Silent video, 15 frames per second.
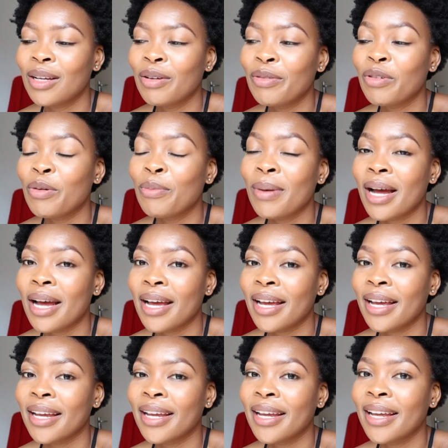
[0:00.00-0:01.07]
for
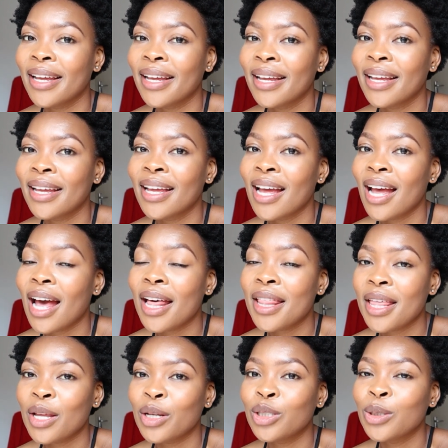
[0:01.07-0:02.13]
my
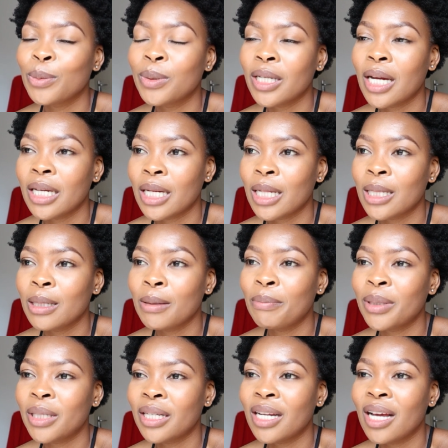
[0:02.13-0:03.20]
other YouTube channel,
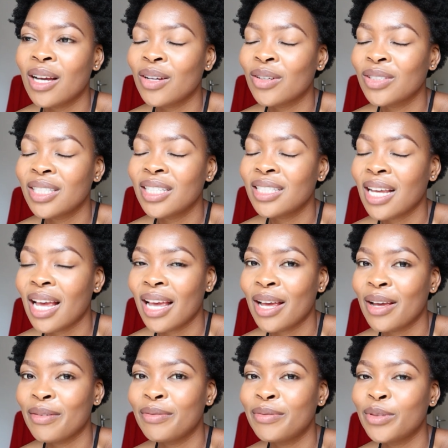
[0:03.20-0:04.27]
but now since I
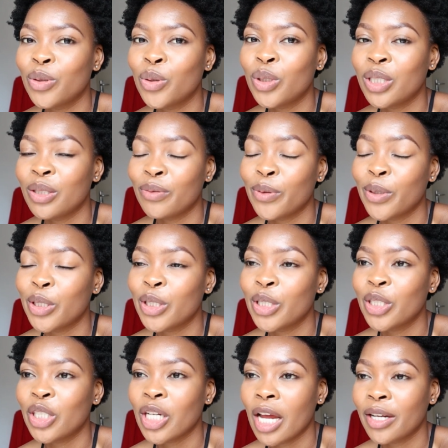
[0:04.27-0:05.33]
have two
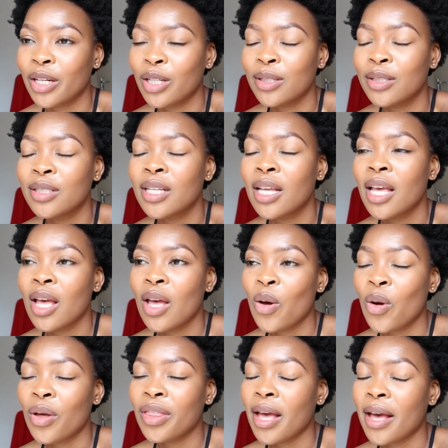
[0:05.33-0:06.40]
different channels,
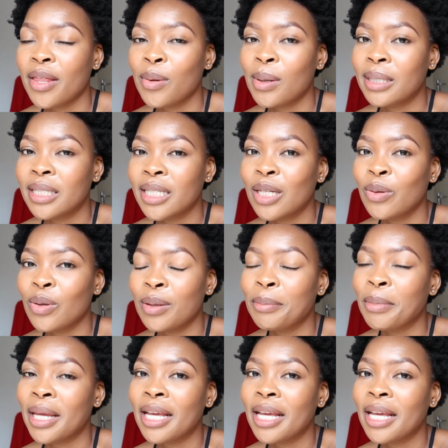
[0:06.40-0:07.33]
the other one dealing with